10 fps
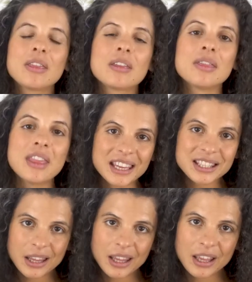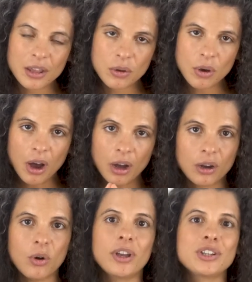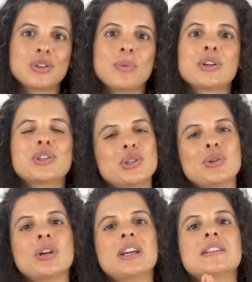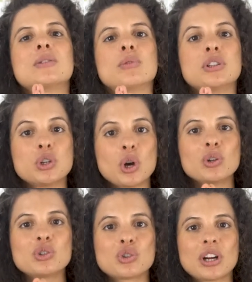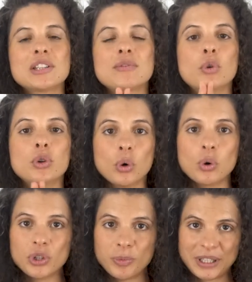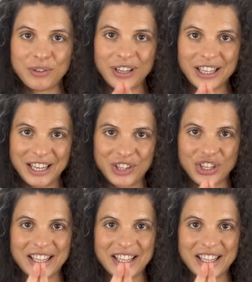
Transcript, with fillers: The next thing you are going to want to do is research trends for your specific niche.